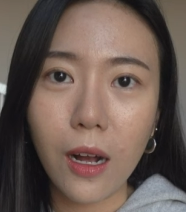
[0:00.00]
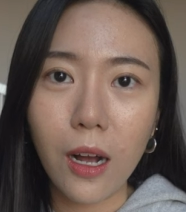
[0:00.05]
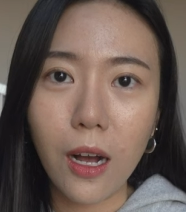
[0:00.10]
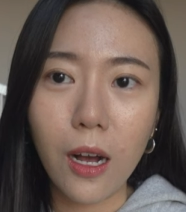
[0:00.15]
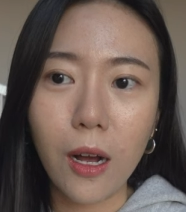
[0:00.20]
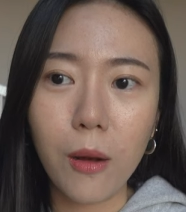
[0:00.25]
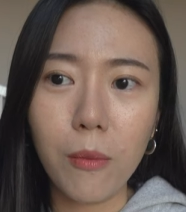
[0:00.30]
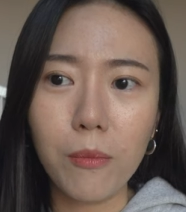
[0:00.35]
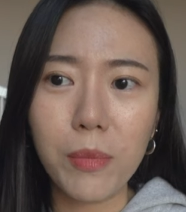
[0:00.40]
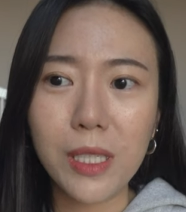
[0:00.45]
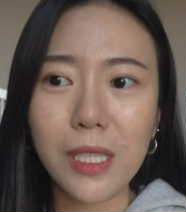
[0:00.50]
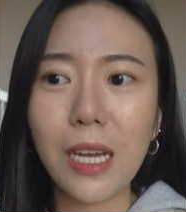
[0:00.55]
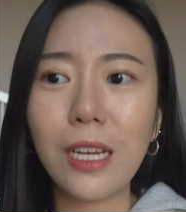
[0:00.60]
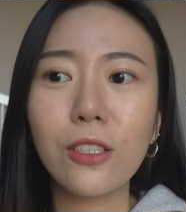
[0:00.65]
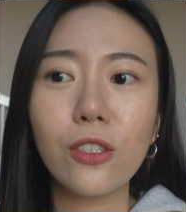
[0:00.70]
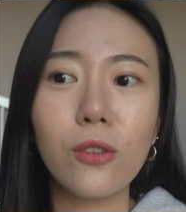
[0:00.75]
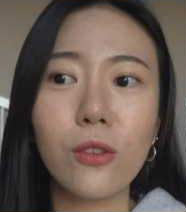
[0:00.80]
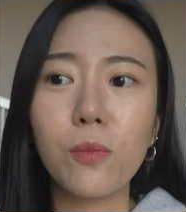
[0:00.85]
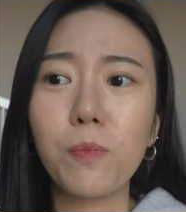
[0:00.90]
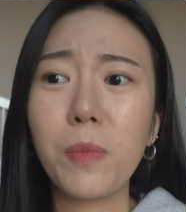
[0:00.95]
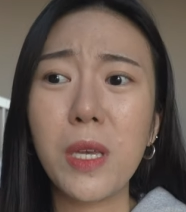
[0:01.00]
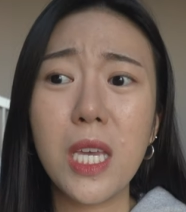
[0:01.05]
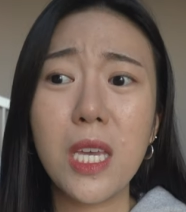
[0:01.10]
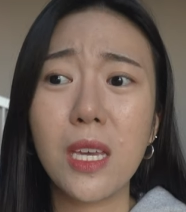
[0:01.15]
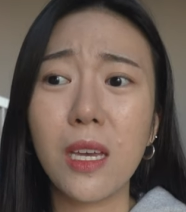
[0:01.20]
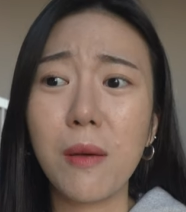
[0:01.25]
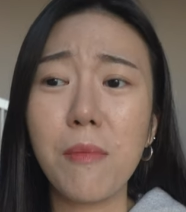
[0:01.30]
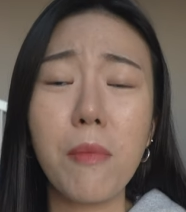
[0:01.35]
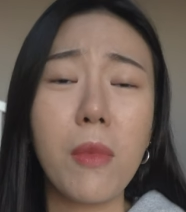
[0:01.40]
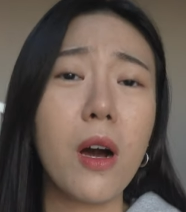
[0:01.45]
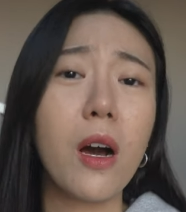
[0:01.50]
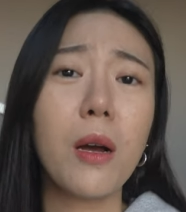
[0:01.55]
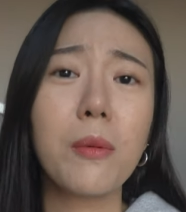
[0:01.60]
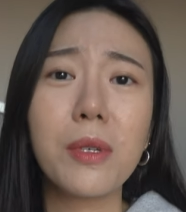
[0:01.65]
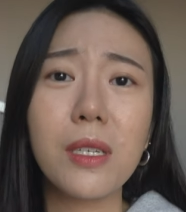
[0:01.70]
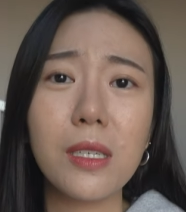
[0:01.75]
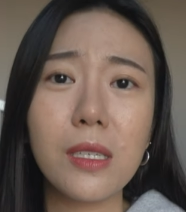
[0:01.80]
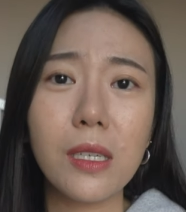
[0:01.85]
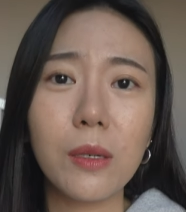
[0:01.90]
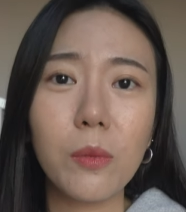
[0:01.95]
Um, besides being a mom
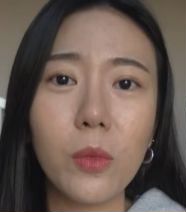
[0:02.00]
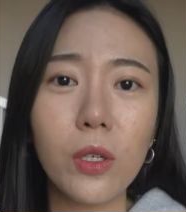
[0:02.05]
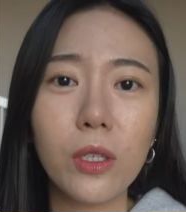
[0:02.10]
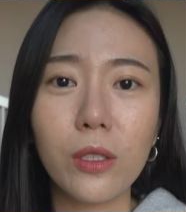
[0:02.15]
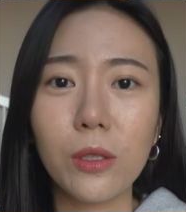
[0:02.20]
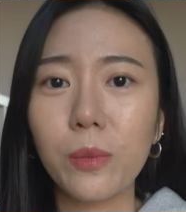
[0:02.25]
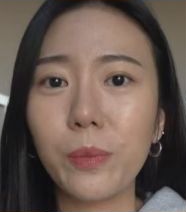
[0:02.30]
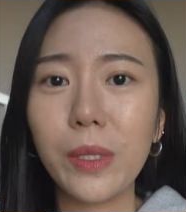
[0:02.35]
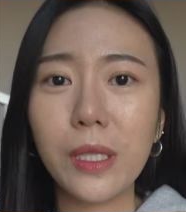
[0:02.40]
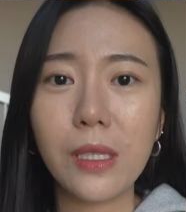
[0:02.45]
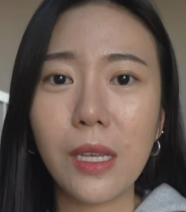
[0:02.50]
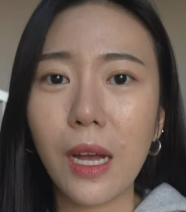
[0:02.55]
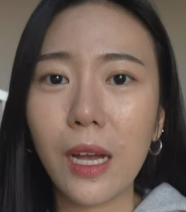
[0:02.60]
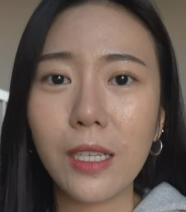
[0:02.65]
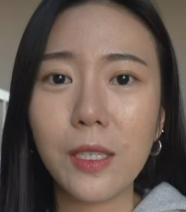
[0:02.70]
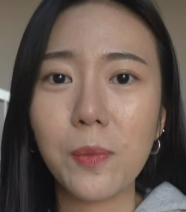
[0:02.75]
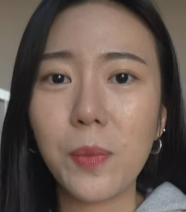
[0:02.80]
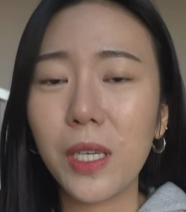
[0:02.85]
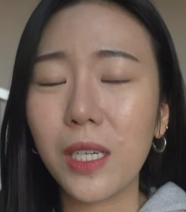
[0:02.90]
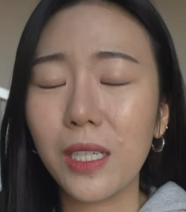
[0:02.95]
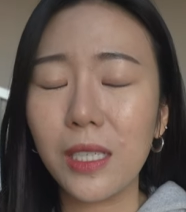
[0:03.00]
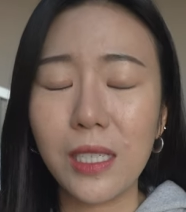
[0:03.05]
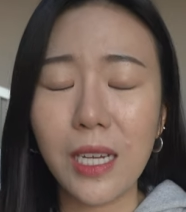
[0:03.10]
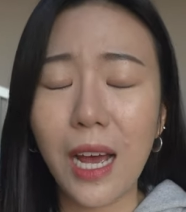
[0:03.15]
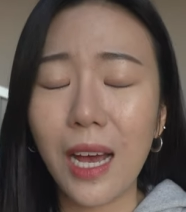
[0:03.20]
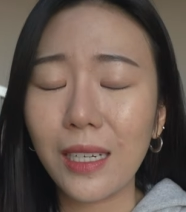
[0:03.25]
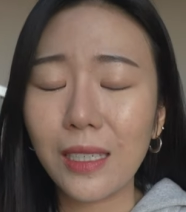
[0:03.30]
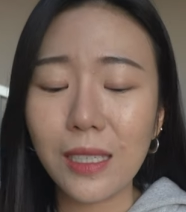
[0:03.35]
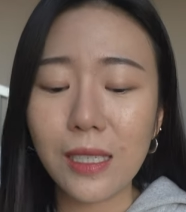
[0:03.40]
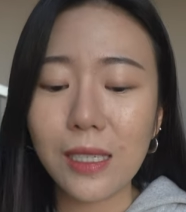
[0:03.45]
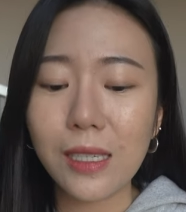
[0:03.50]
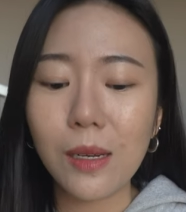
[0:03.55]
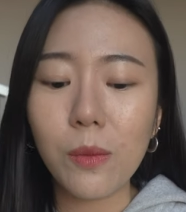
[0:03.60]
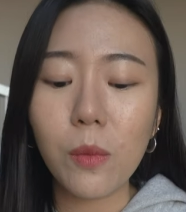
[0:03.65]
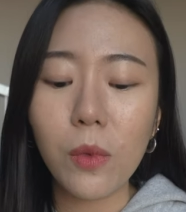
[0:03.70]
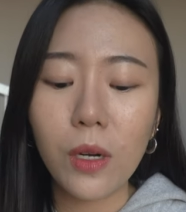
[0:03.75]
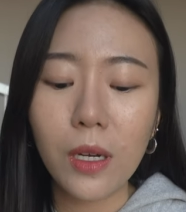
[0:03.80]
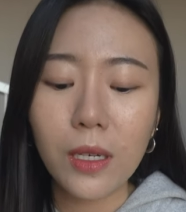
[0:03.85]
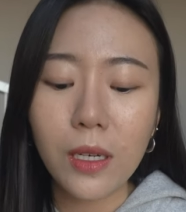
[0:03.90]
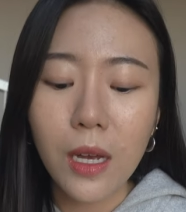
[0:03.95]
to someone, or besides being a dad to
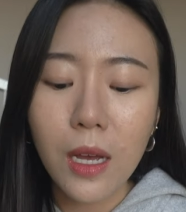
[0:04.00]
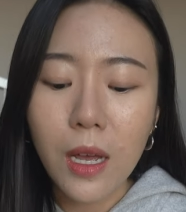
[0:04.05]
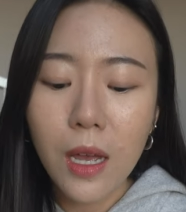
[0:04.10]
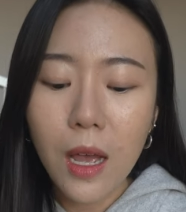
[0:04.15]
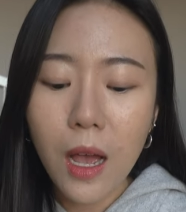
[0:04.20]
someone,